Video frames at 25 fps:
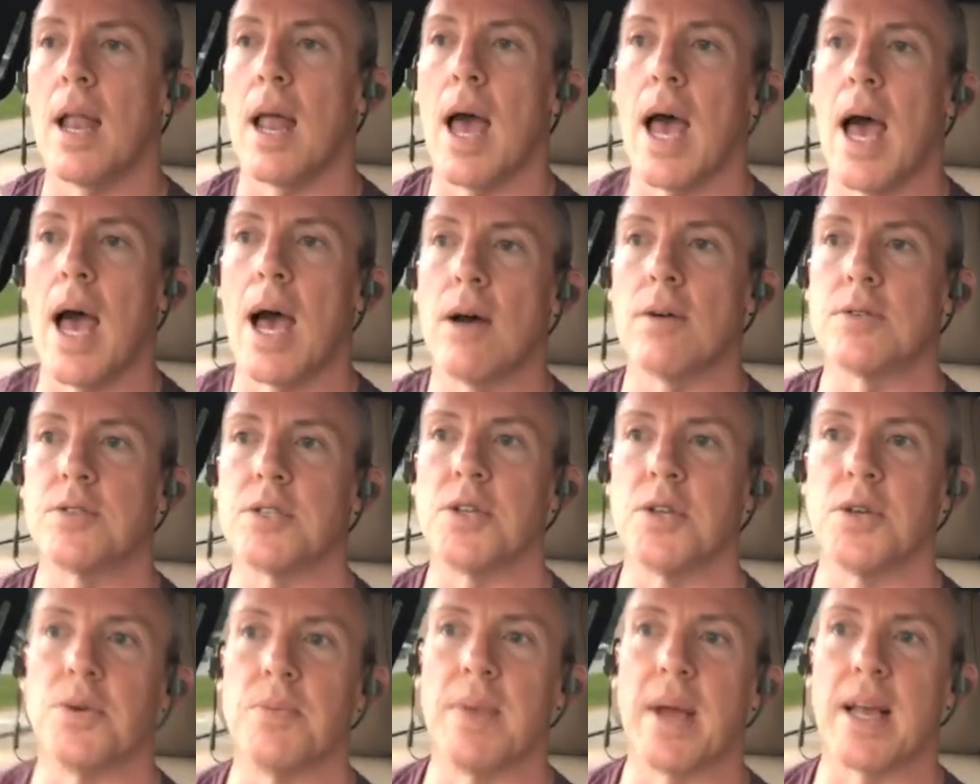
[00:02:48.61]
how
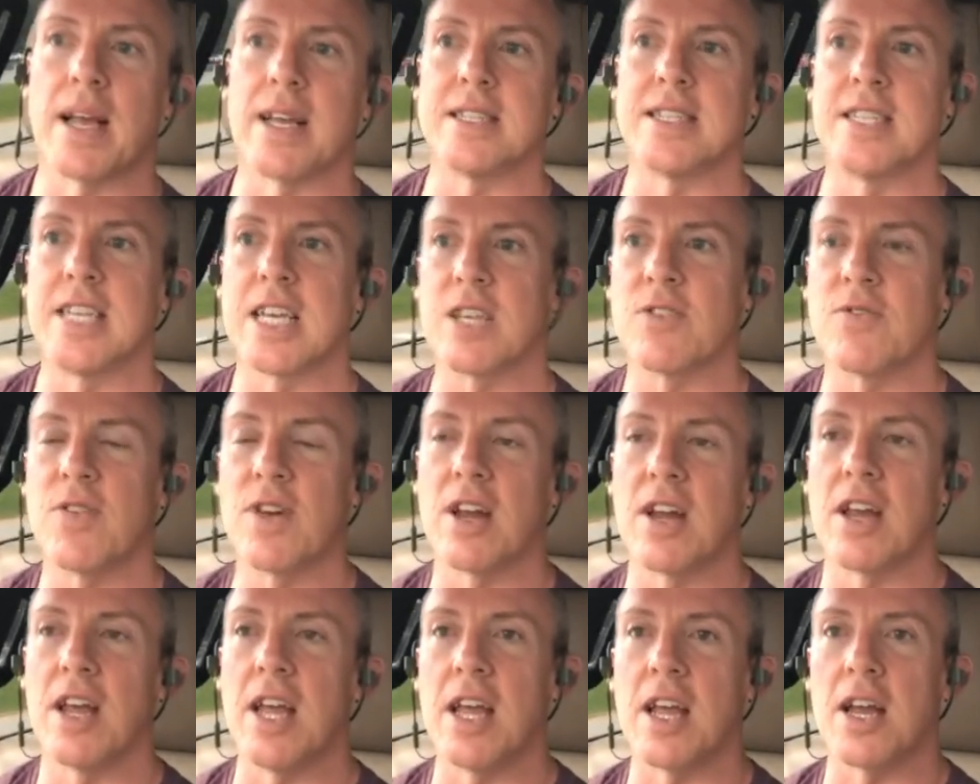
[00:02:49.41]
to make a
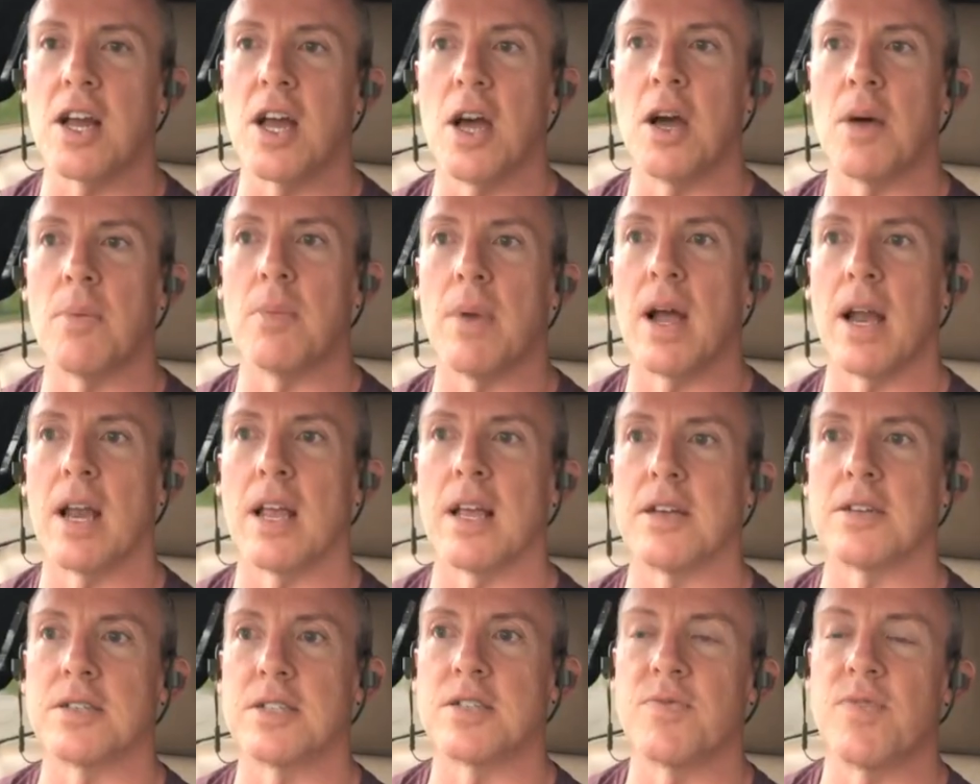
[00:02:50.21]
six-figure income out of
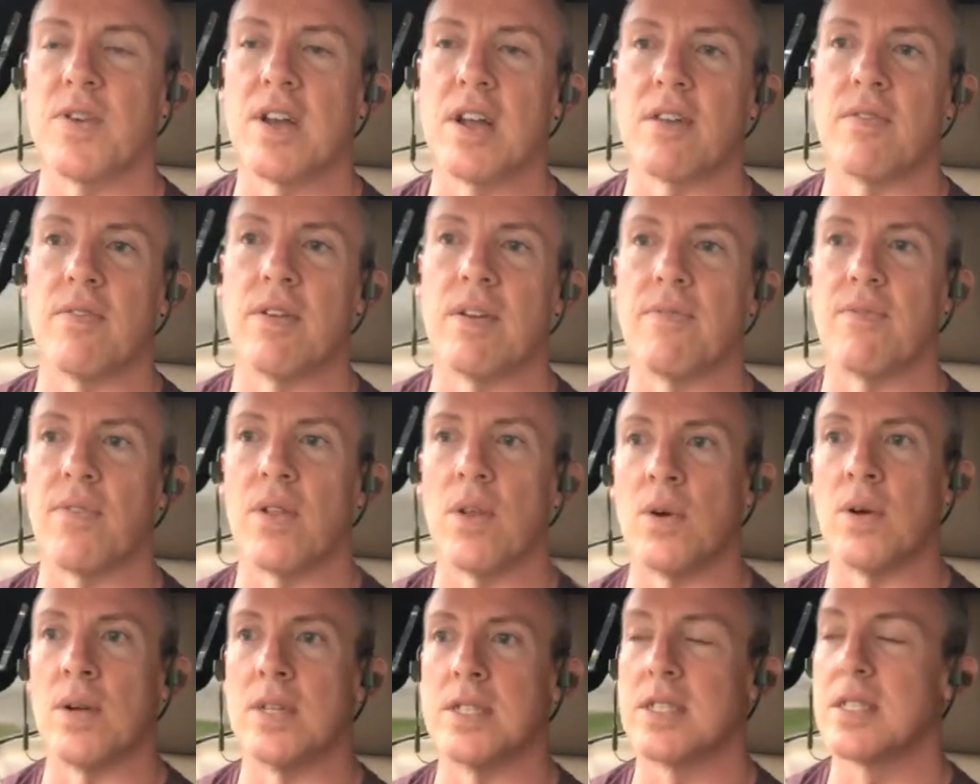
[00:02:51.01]
your sphere of
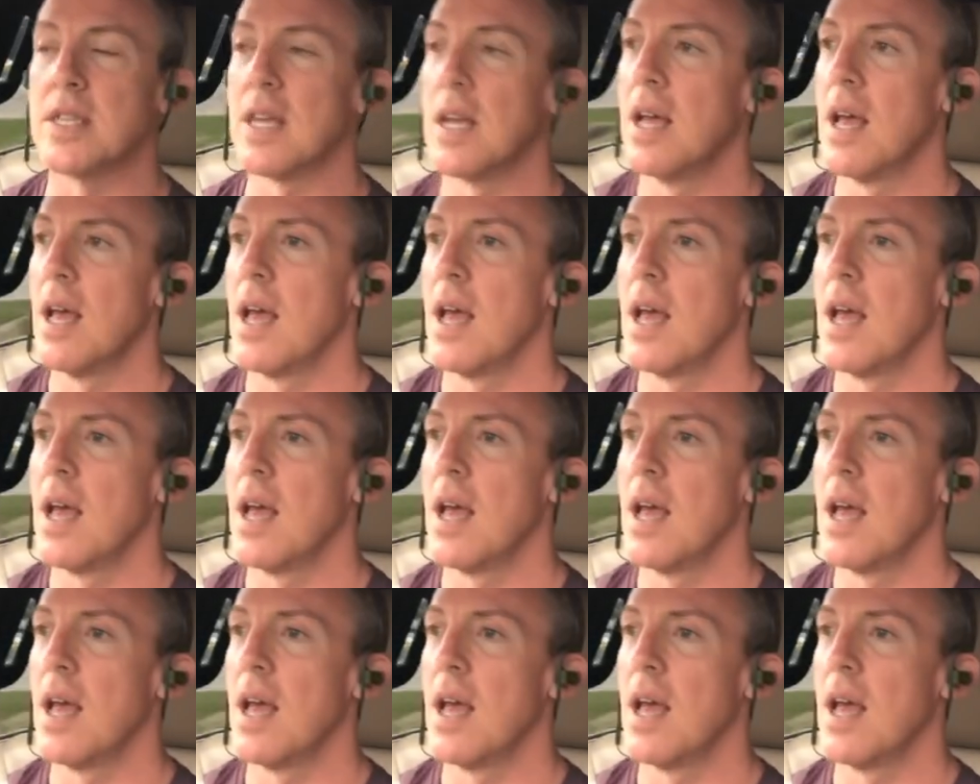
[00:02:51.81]
influence.